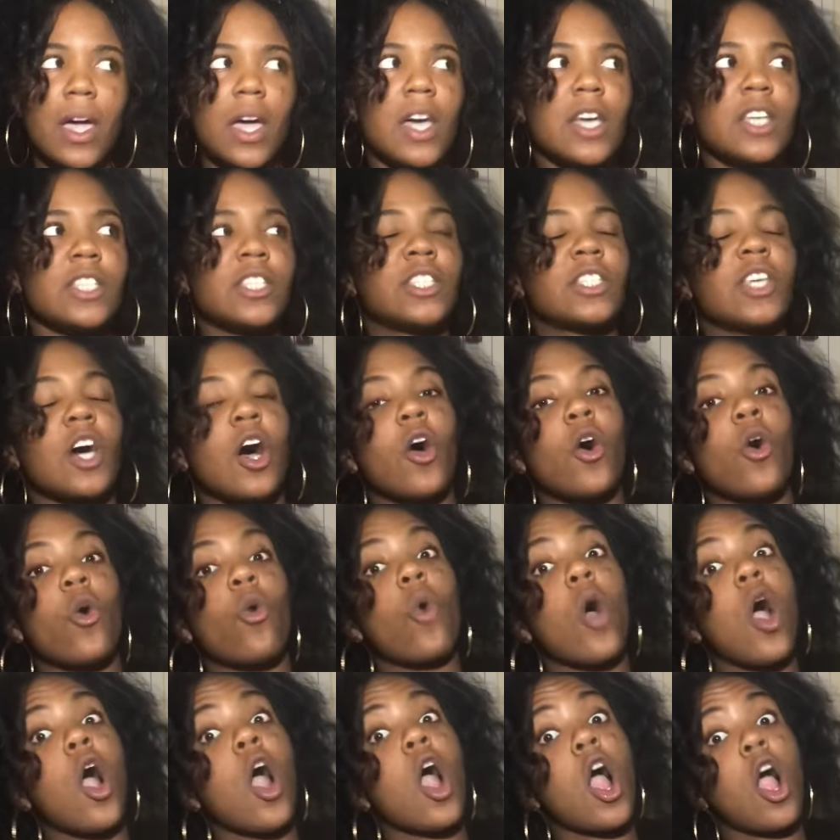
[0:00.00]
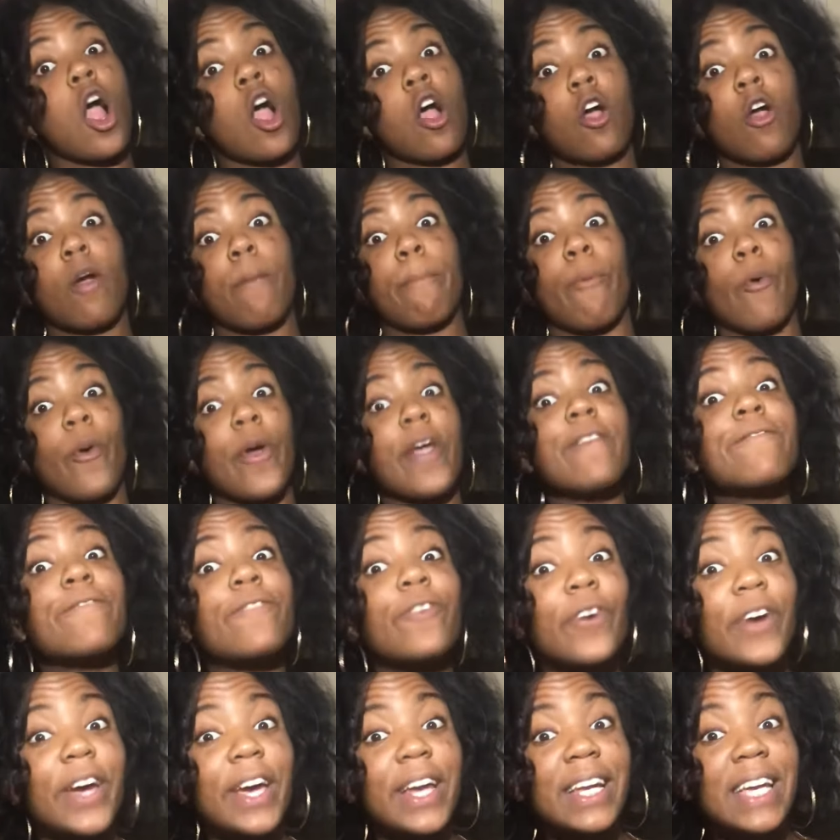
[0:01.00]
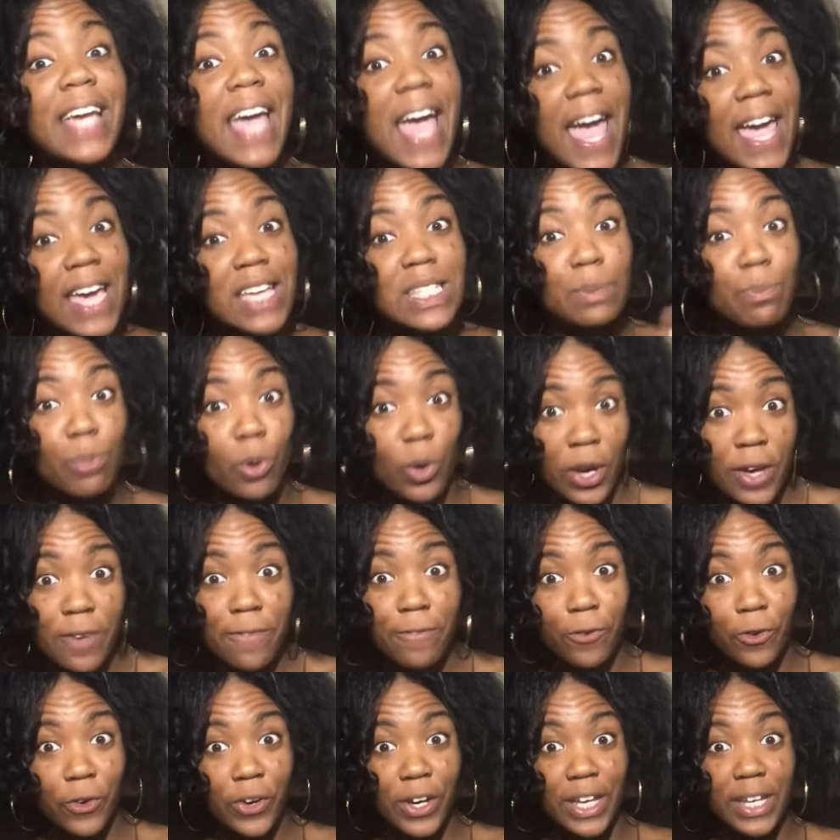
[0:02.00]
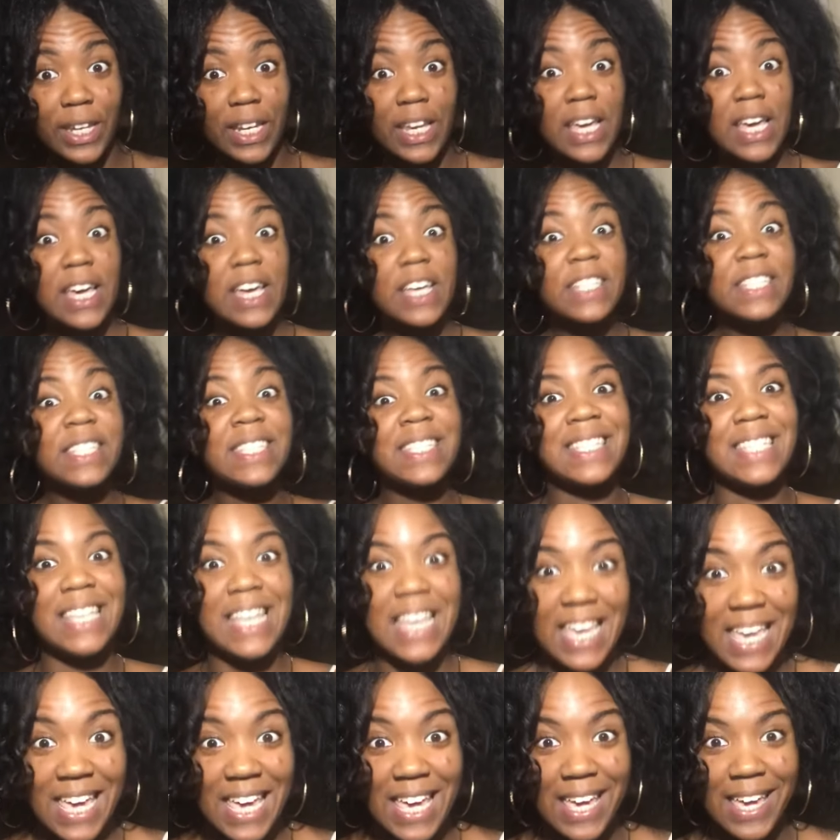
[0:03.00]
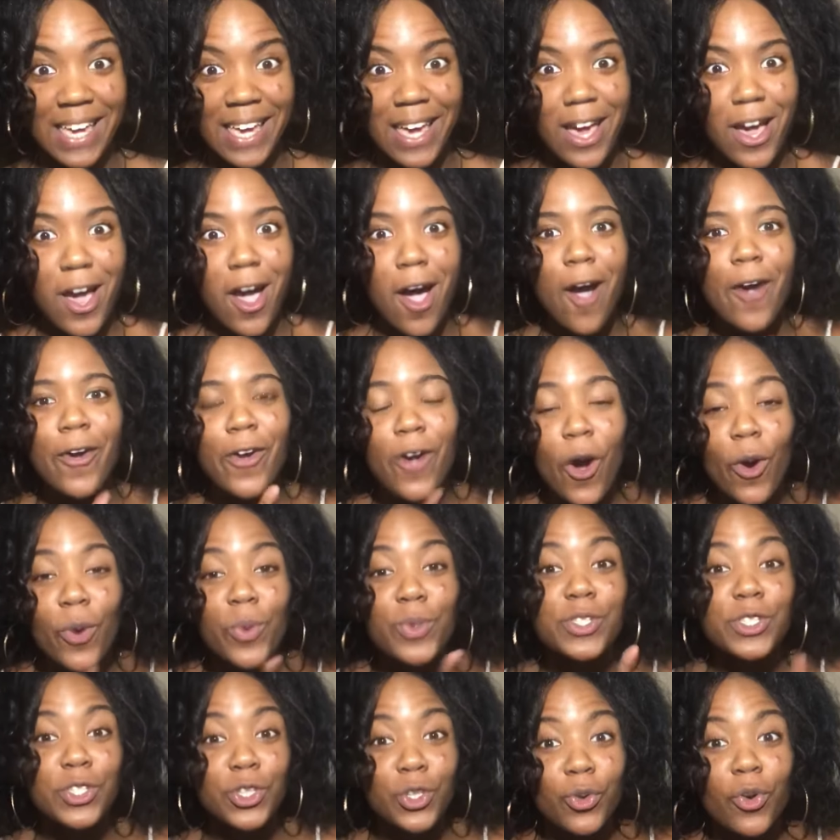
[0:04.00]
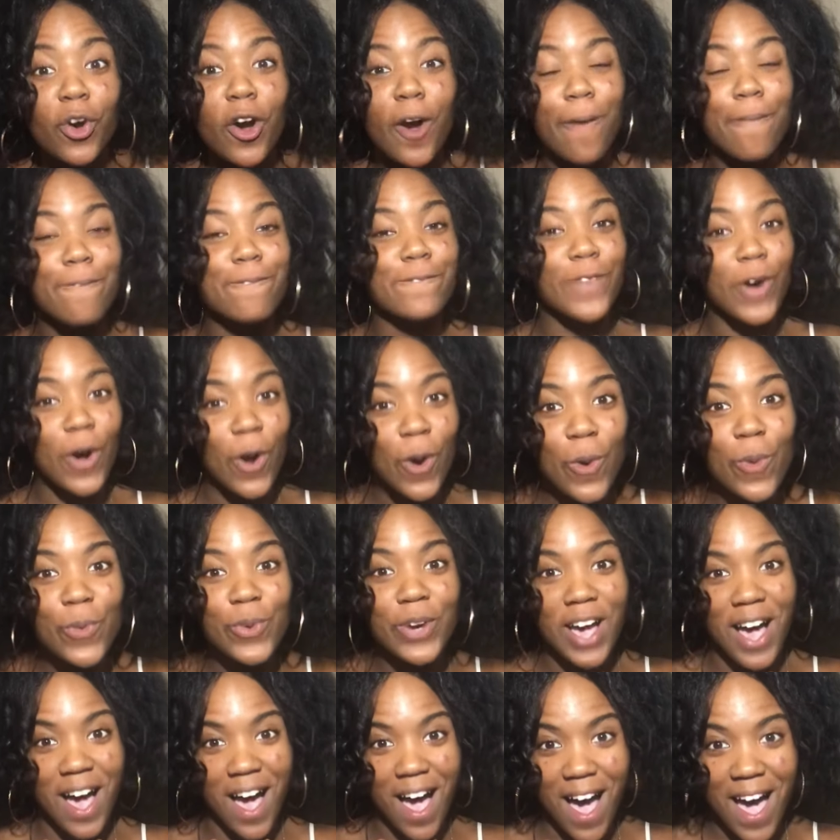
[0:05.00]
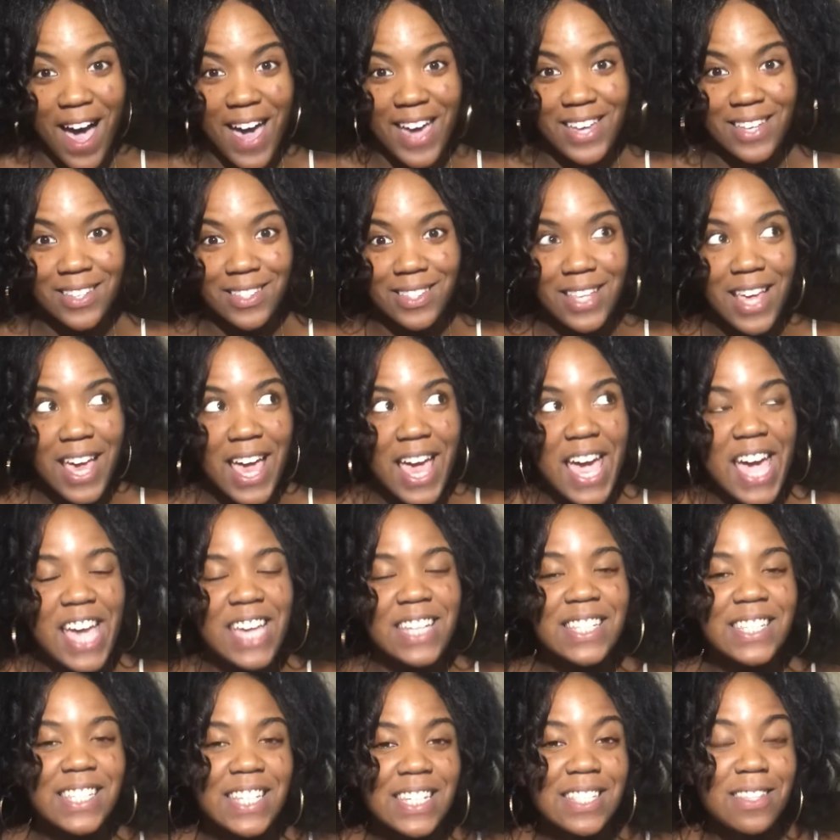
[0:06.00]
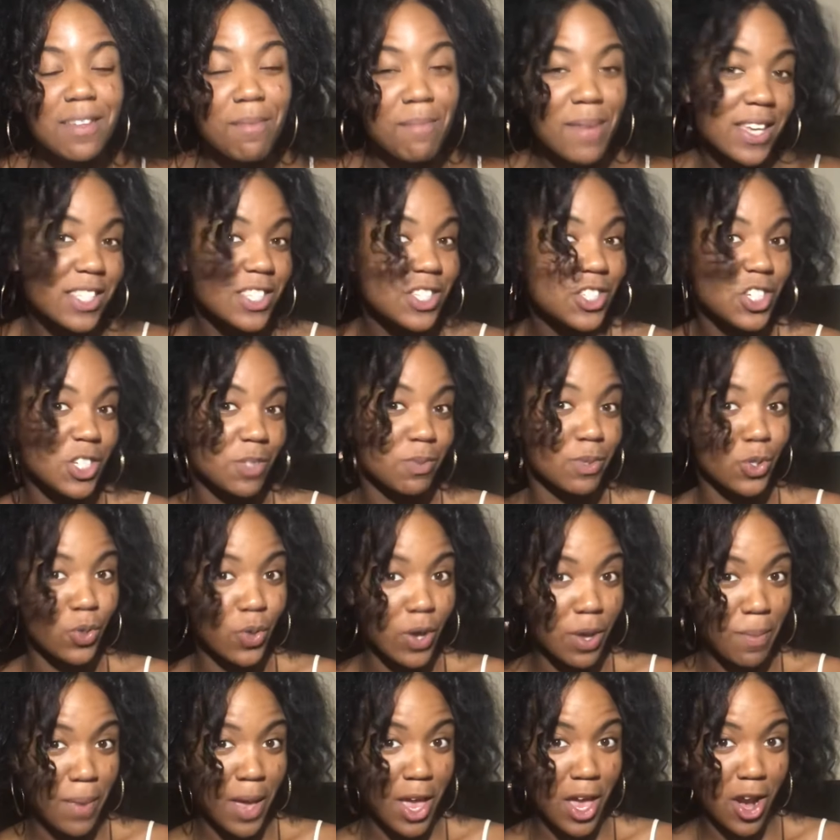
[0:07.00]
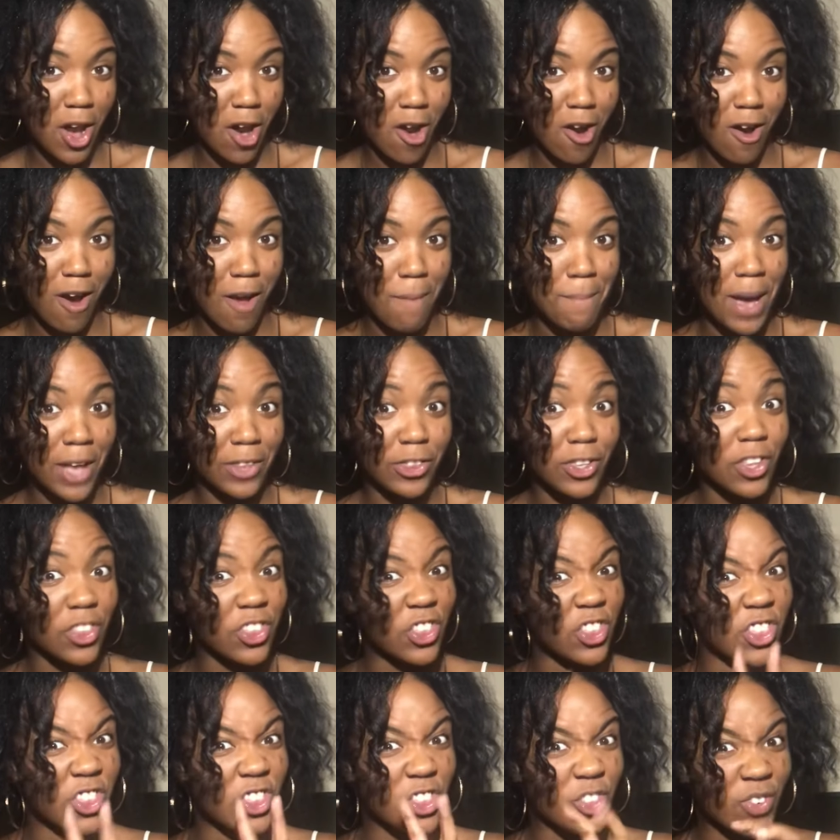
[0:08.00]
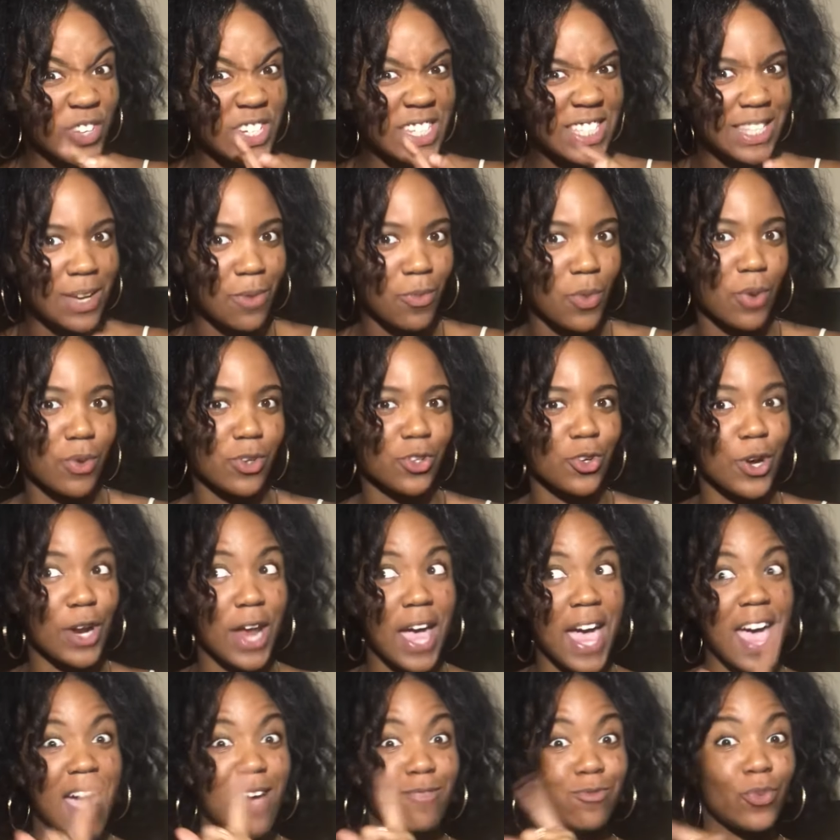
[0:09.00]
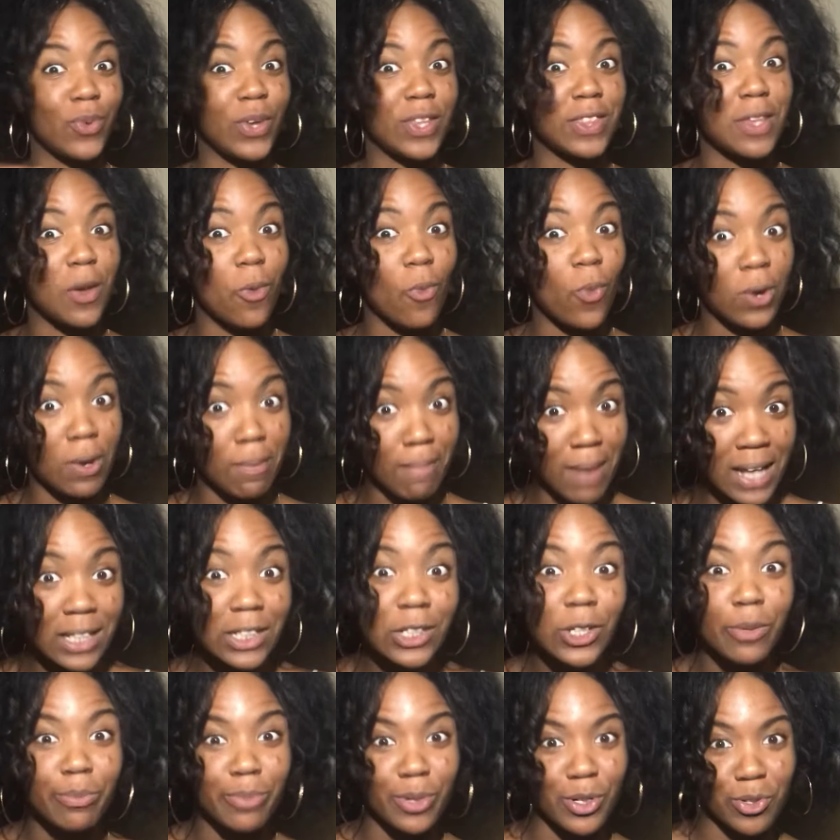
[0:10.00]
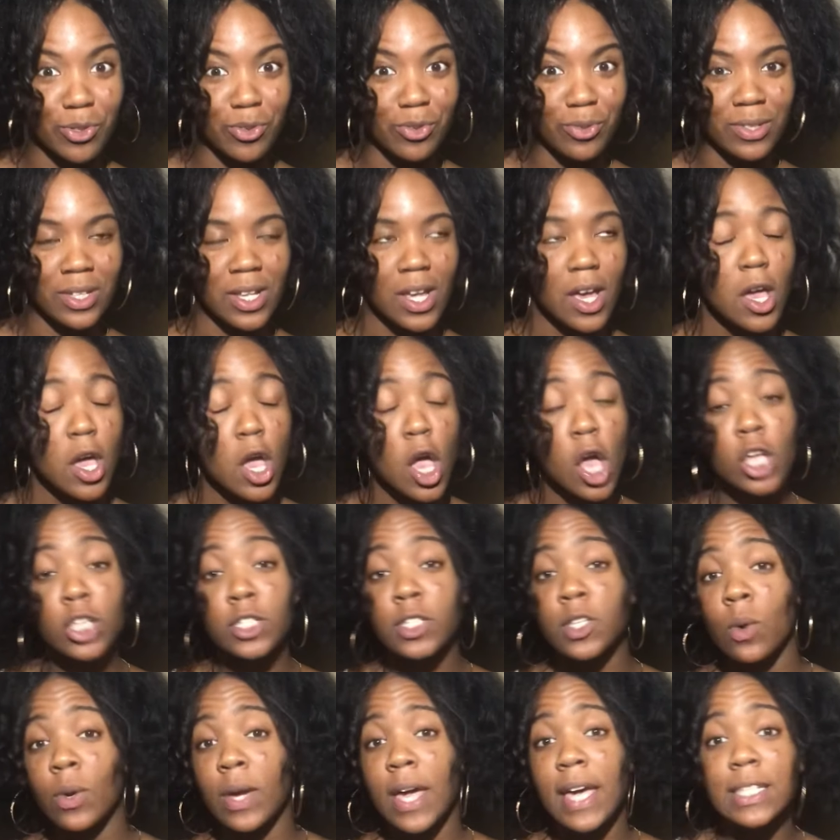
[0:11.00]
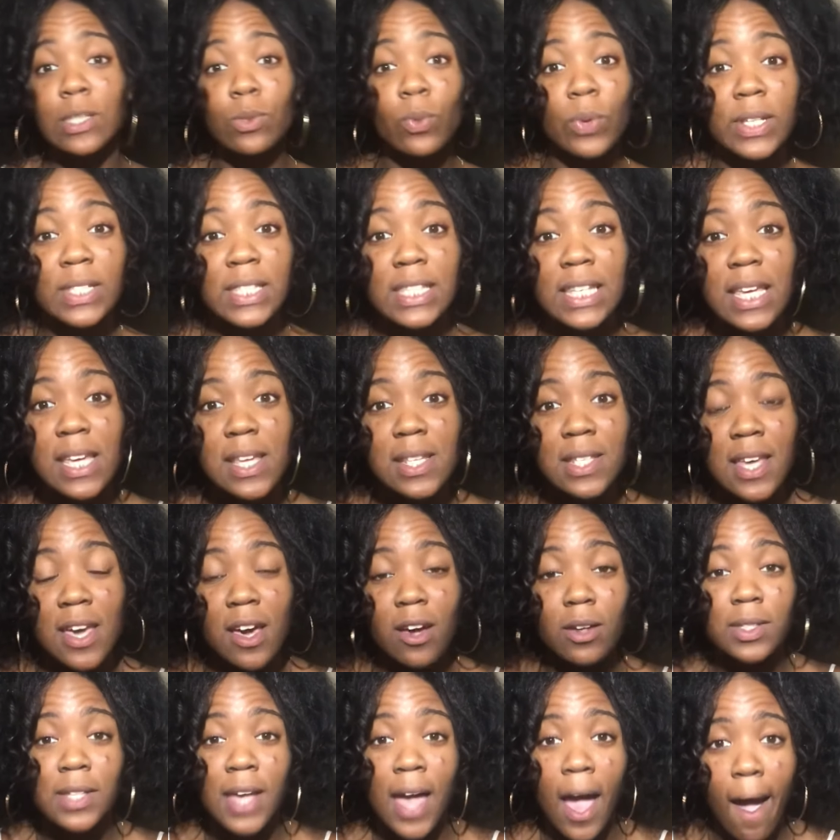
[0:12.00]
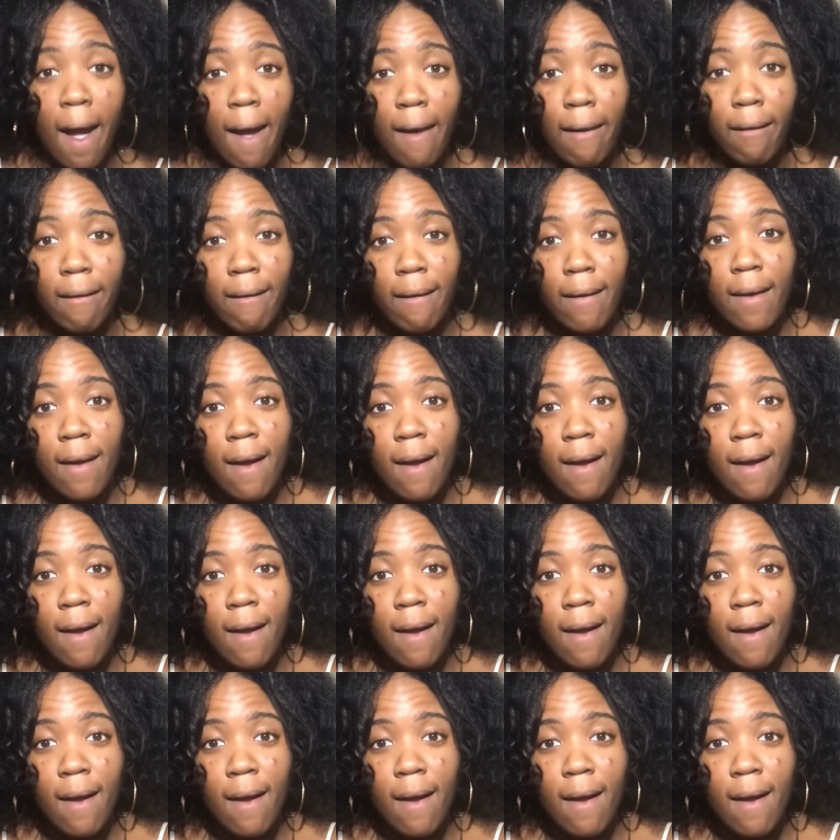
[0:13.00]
So her boyfriend, Kay's boyfriend, T, goes through her phone, guys, and sees the messages between me and her about the threesome we were trying to have with one of my little boos. So guess what T tells Kay?